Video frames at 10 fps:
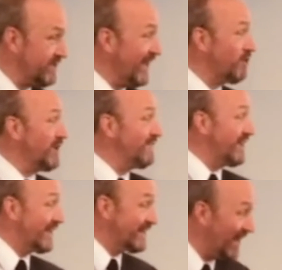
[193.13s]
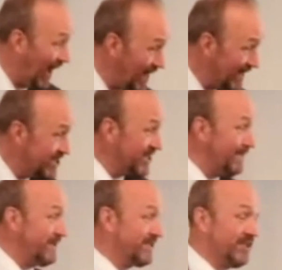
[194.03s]
they don't even acknowledge
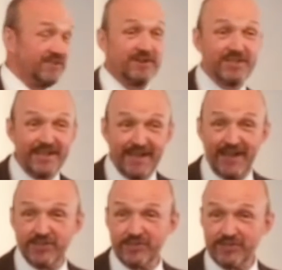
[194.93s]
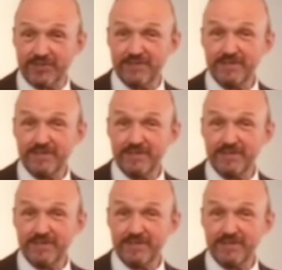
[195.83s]
them until they're teenagers.